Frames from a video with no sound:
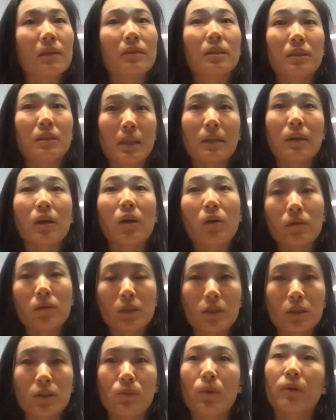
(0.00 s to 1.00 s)
the data
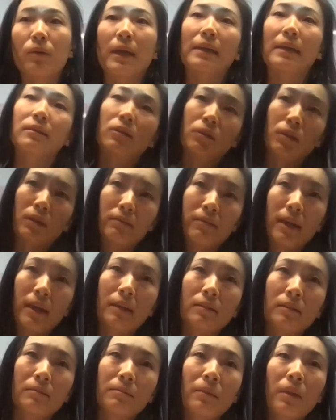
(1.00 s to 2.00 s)
owners will get
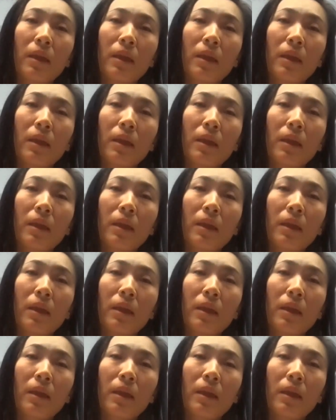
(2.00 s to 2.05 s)
notified.